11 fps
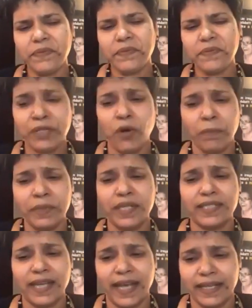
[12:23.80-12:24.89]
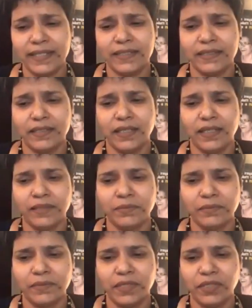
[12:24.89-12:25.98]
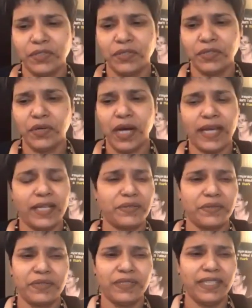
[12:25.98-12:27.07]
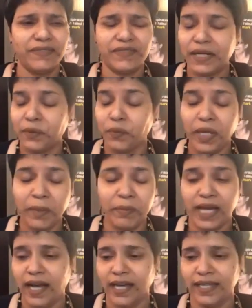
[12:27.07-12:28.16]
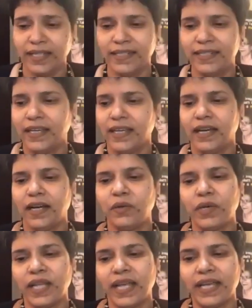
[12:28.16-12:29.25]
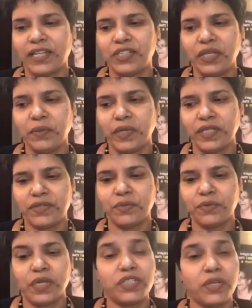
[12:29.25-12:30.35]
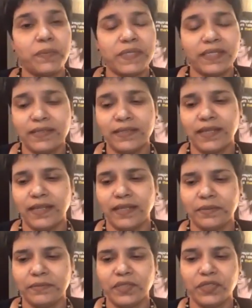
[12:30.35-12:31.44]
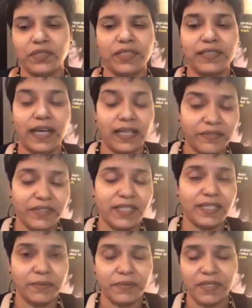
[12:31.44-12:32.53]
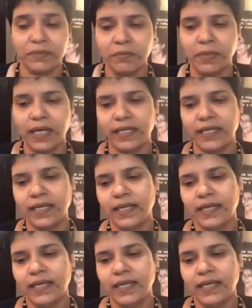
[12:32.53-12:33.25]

My corporate tag, I had to leave that way behind when I actually went to workshops in, the Dharavi slums in Mumbai.